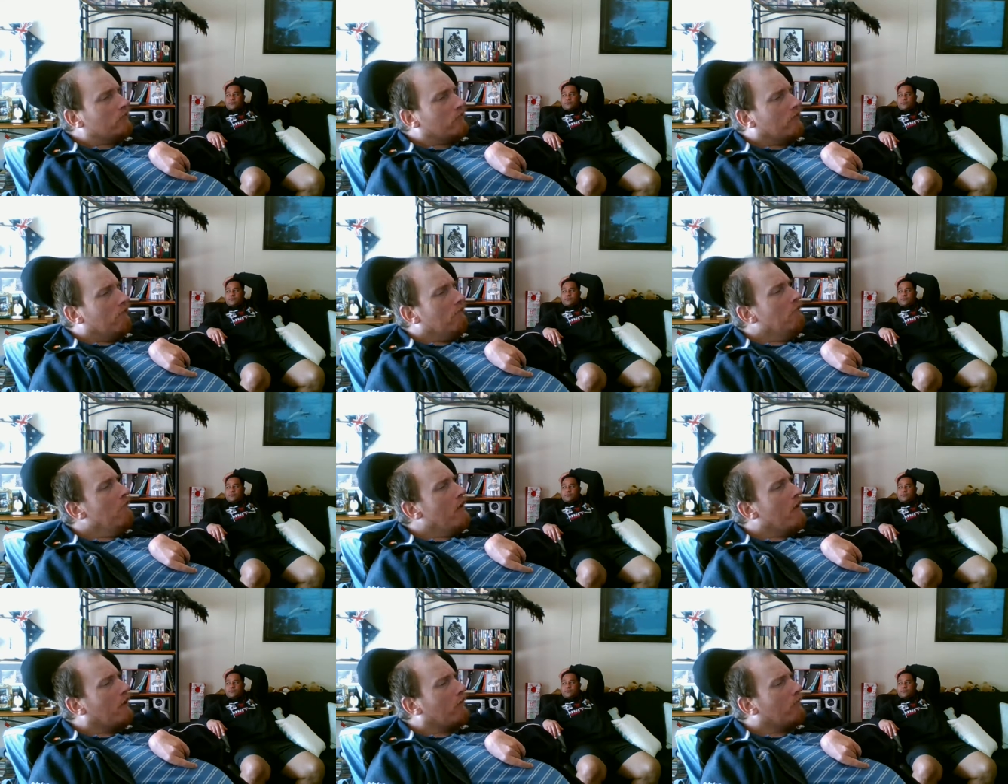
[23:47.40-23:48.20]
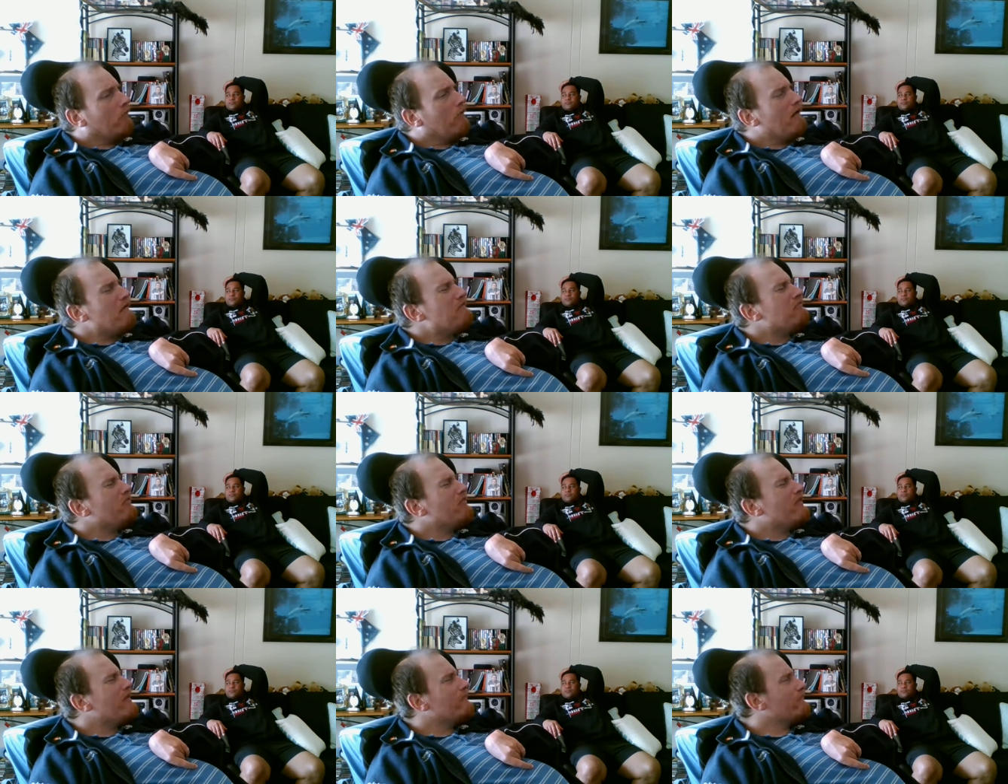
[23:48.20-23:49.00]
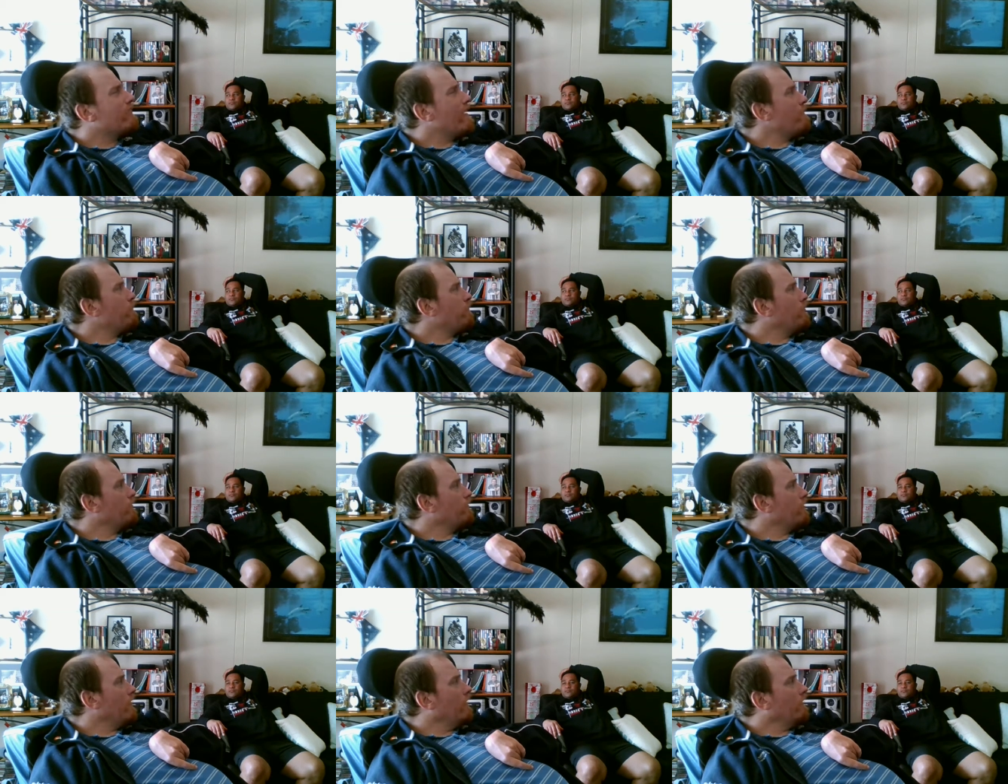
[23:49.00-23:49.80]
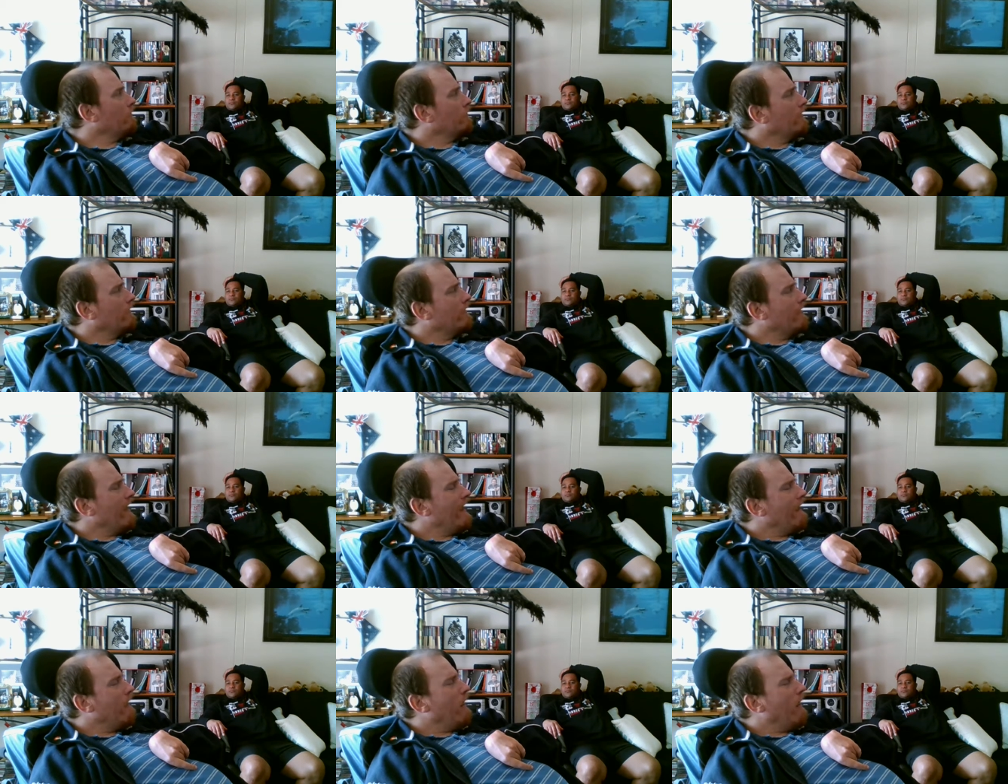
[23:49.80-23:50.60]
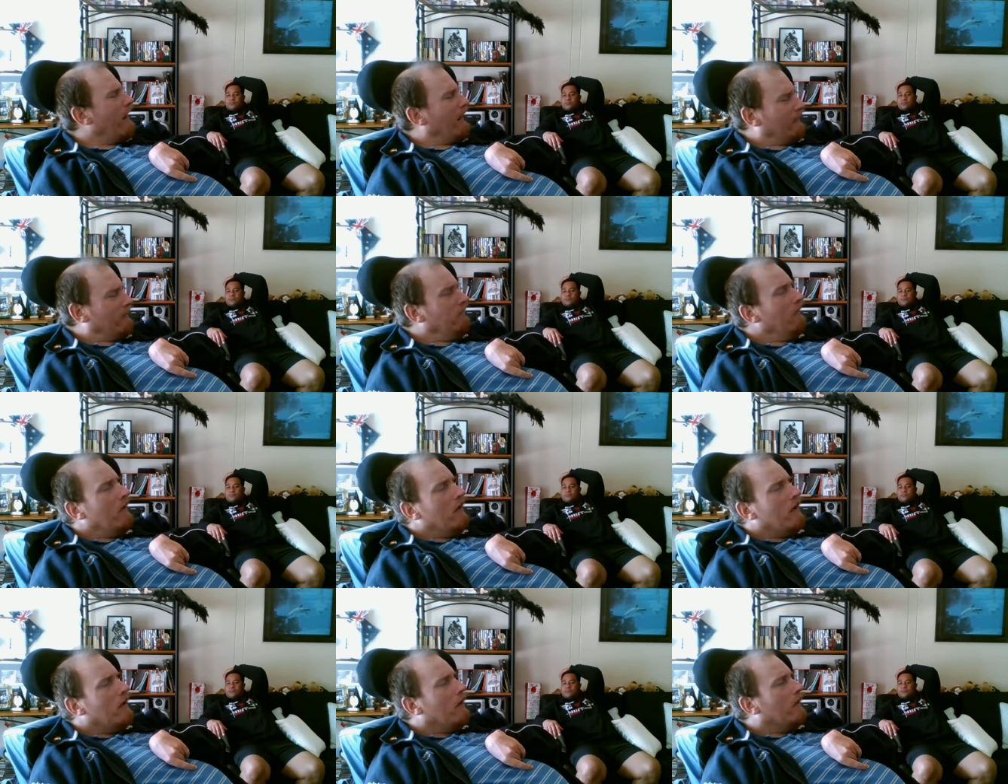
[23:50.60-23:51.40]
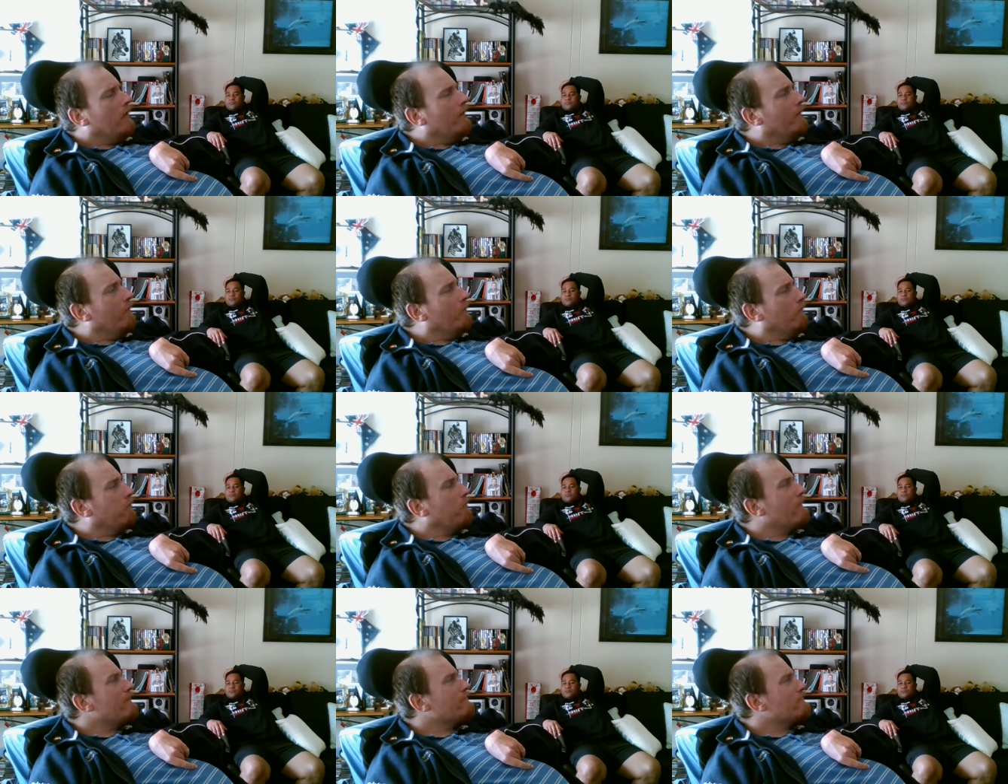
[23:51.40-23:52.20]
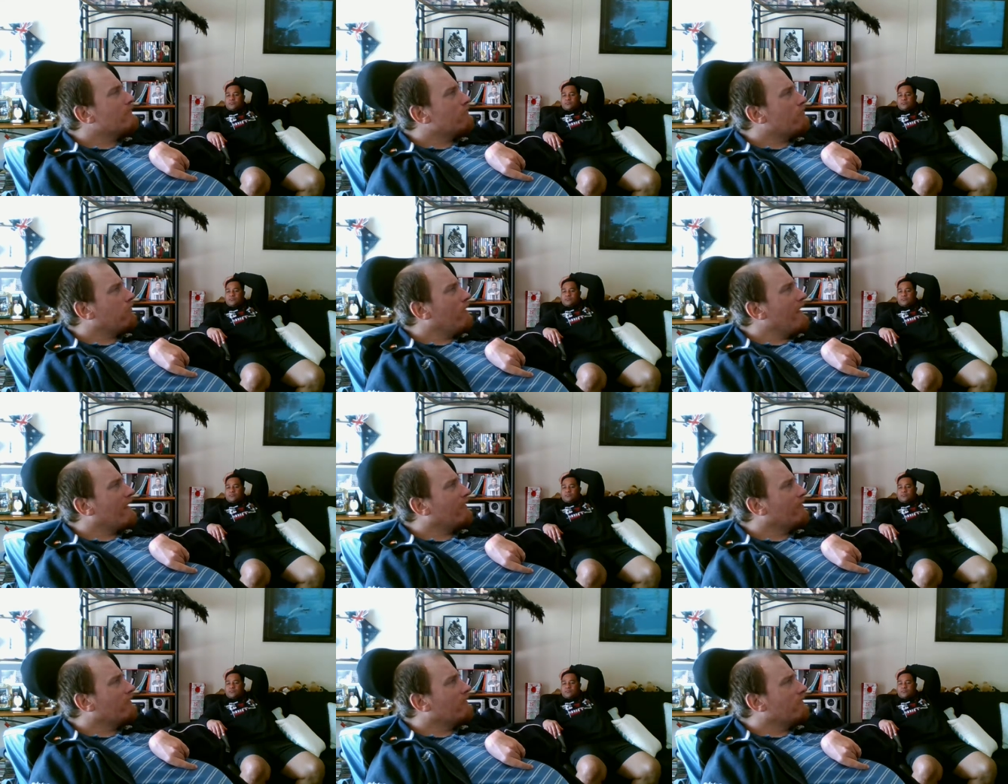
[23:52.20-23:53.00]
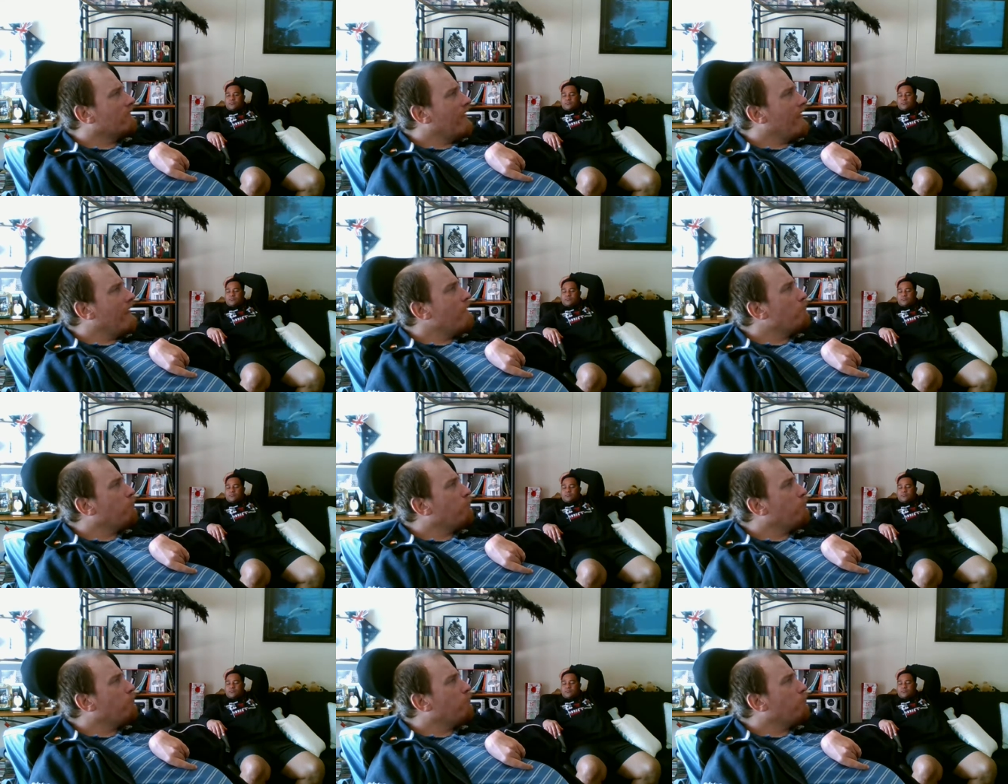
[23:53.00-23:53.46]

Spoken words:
To close this episode today, we'd just like to say,